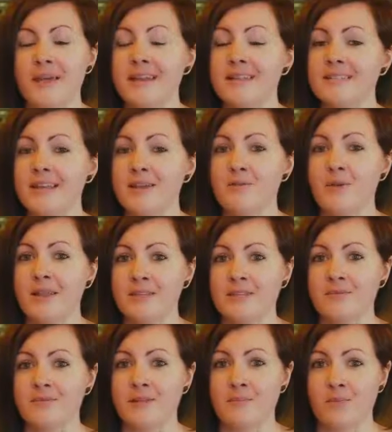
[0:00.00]
that is a
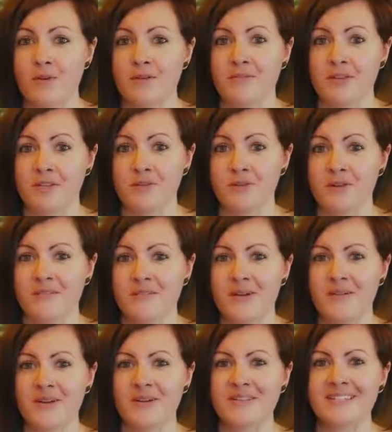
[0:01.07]
relatively brief history of
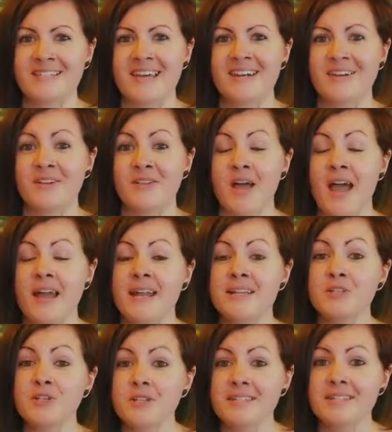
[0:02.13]
how I got started online.
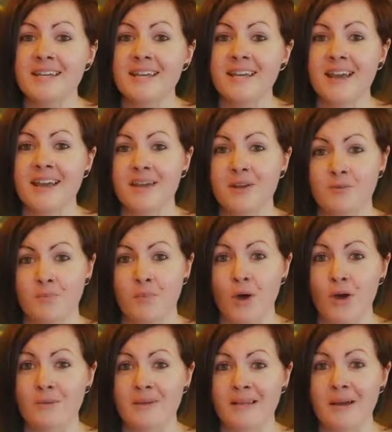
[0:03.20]
As you can see, I hit
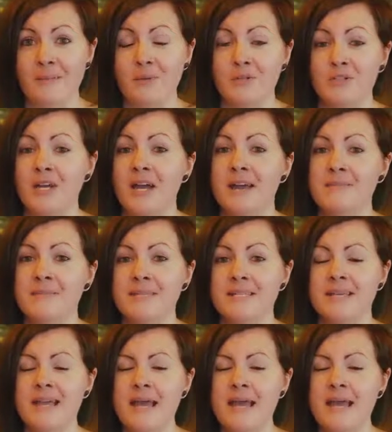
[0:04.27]
bottom a couple of times,